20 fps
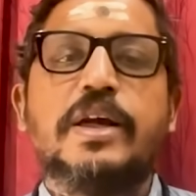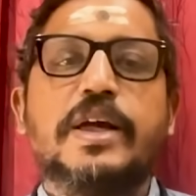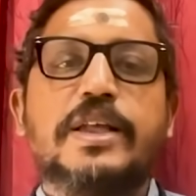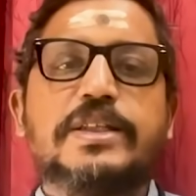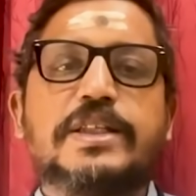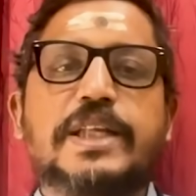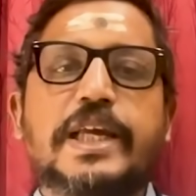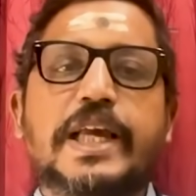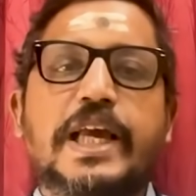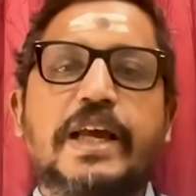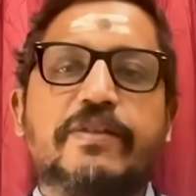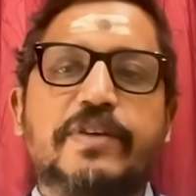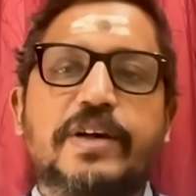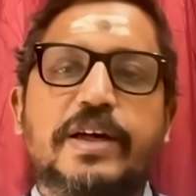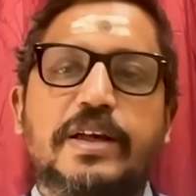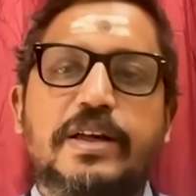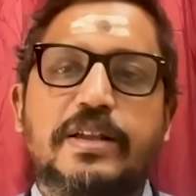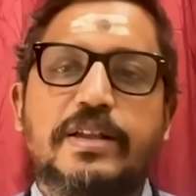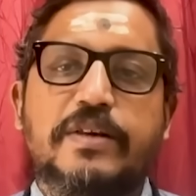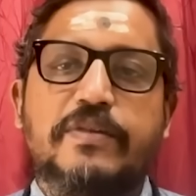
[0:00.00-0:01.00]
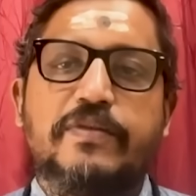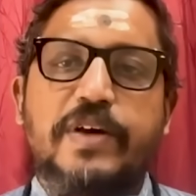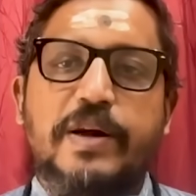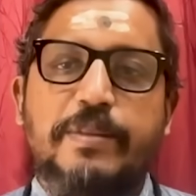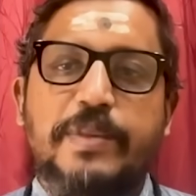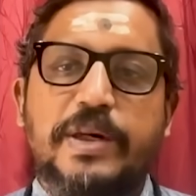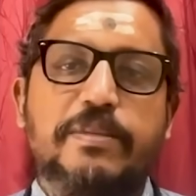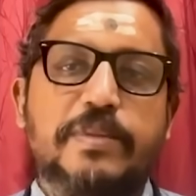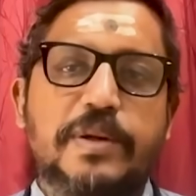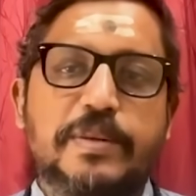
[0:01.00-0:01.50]
It's like having another
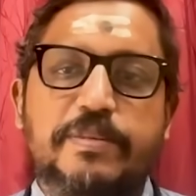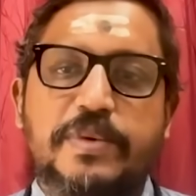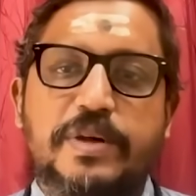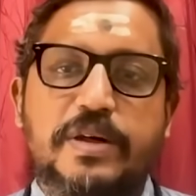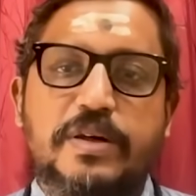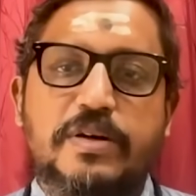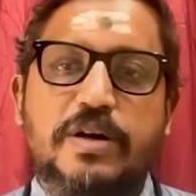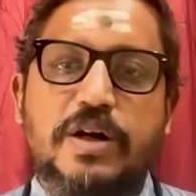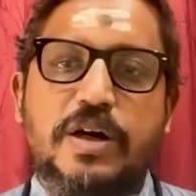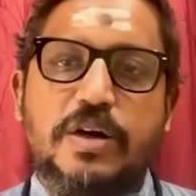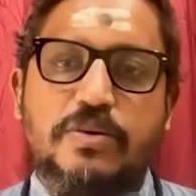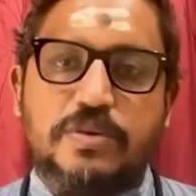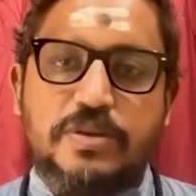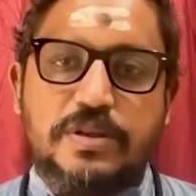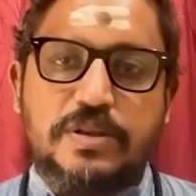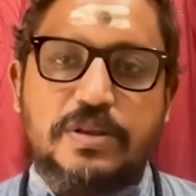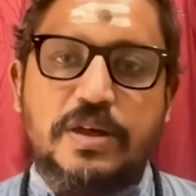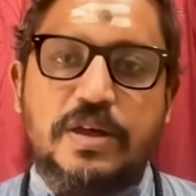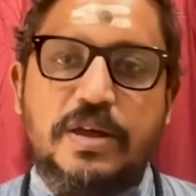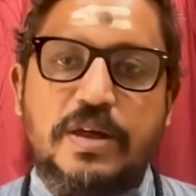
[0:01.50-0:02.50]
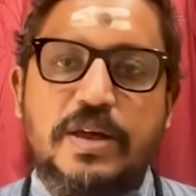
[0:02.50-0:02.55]
family member in your house.